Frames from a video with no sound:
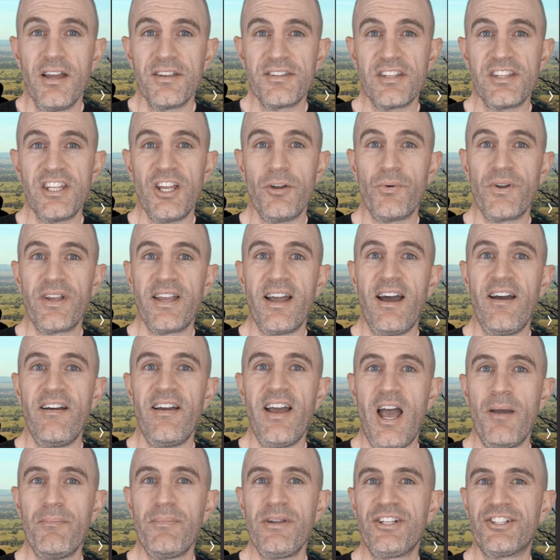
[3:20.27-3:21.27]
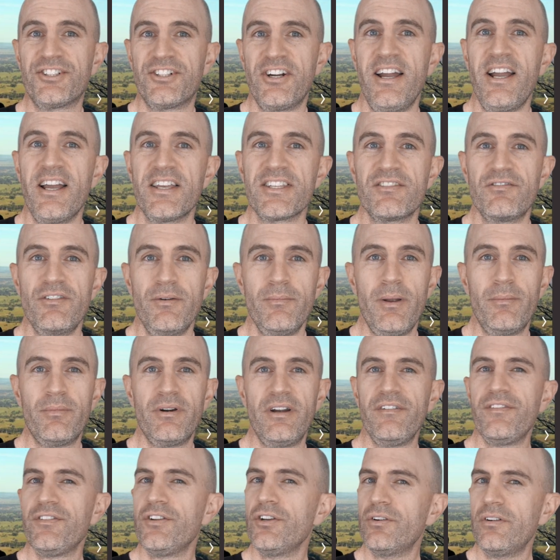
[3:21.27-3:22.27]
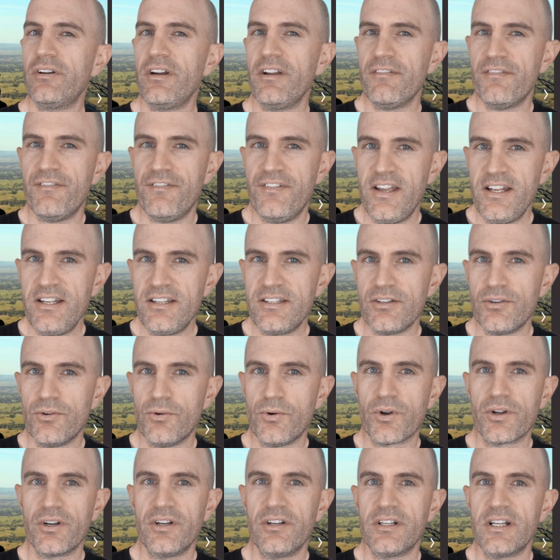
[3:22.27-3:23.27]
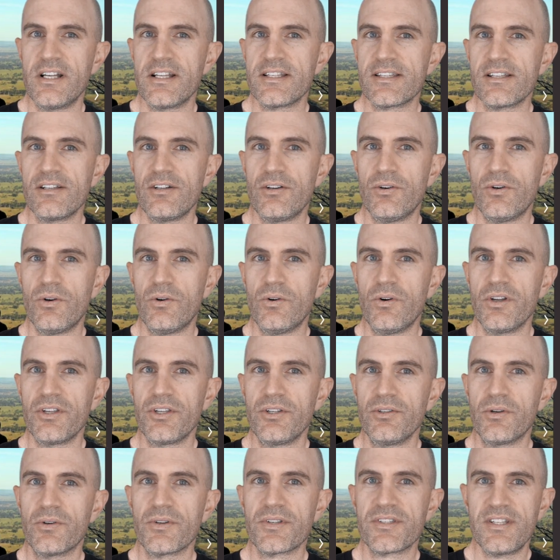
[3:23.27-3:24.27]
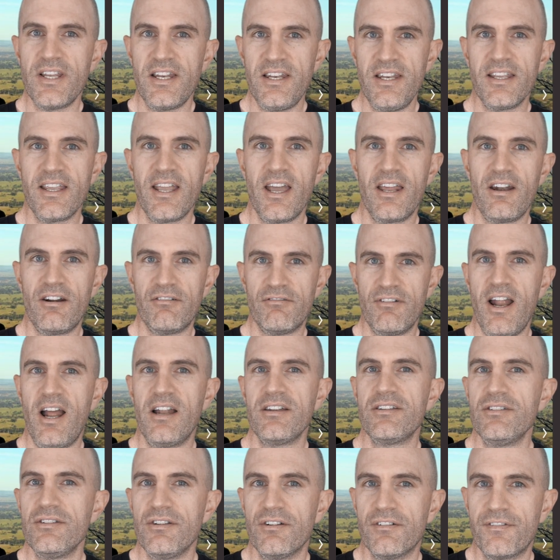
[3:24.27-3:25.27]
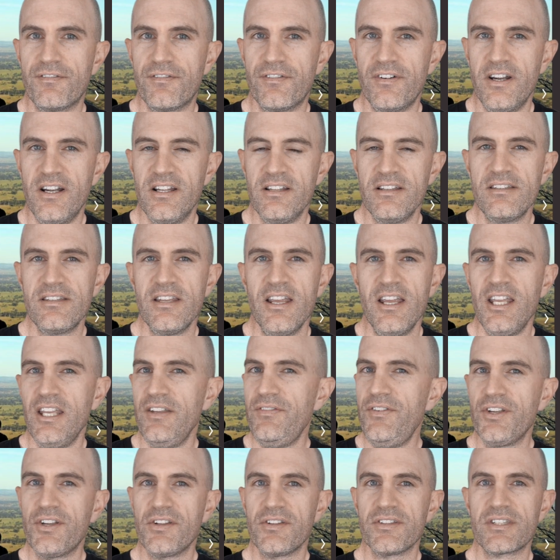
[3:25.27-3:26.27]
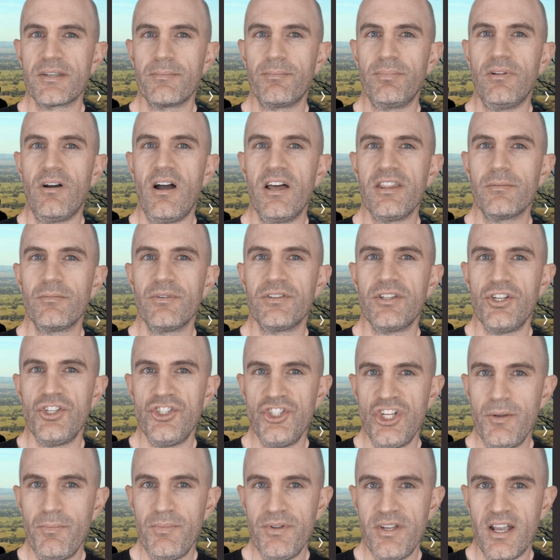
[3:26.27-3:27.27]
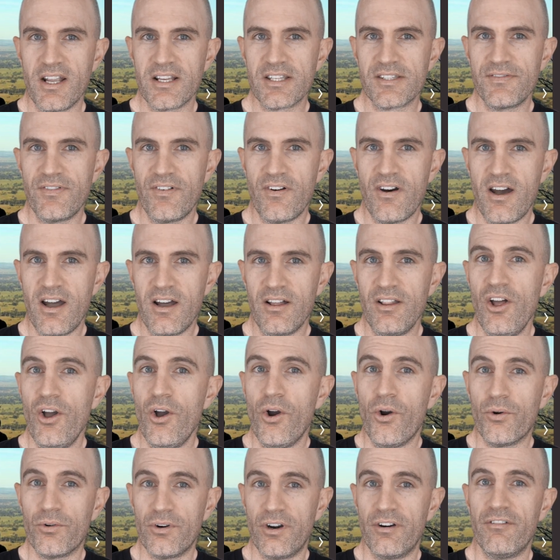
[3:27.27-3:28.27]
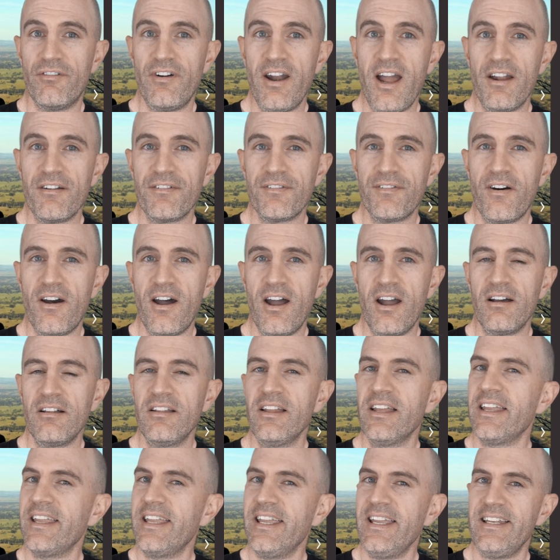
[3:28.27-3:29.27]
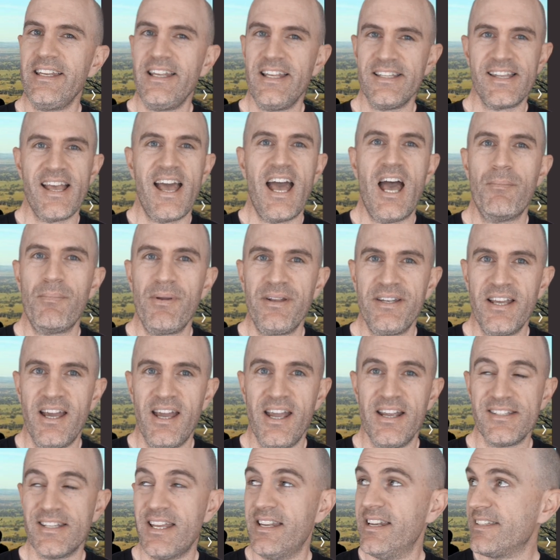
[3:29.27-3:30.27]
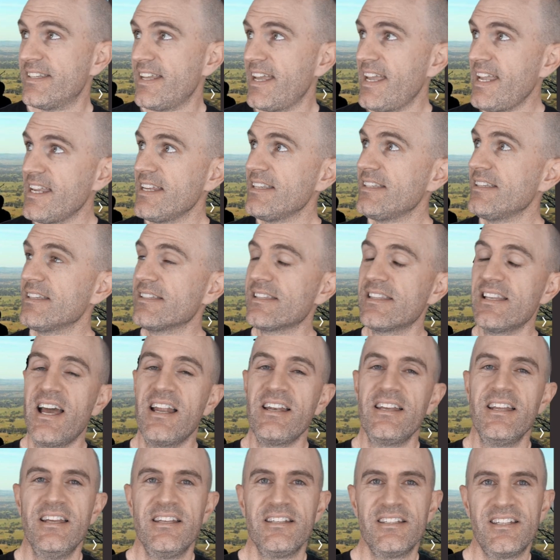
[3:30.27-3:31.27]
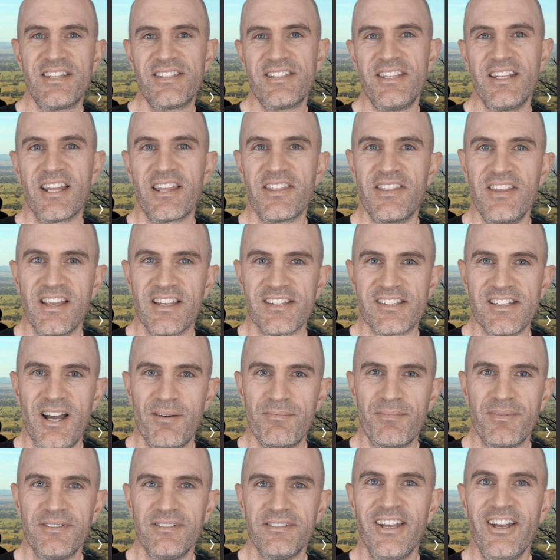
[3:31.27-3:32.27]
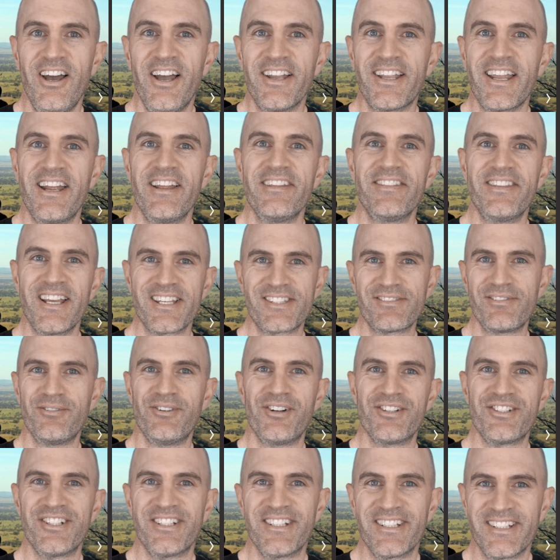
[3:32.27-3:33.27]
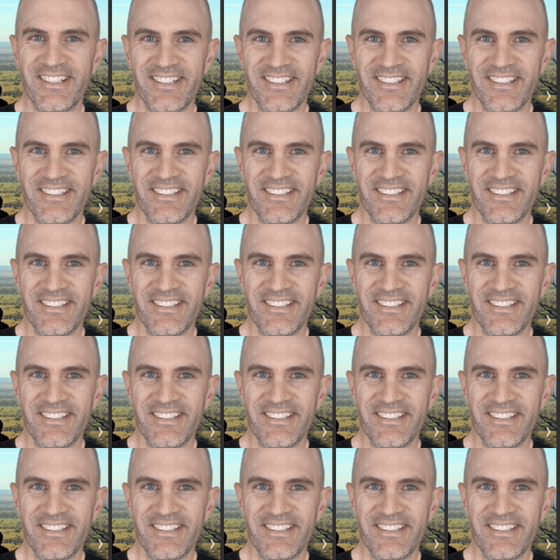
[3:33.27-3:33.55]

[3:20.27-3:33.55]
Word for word: So there we are, happy trails. And remember, if you're an event organizer or you're sending out a route to your friends, if you can supply them with a GPX file or a route file, it is happy days. And as easy as that to sync things up. Okay, thanks for watching.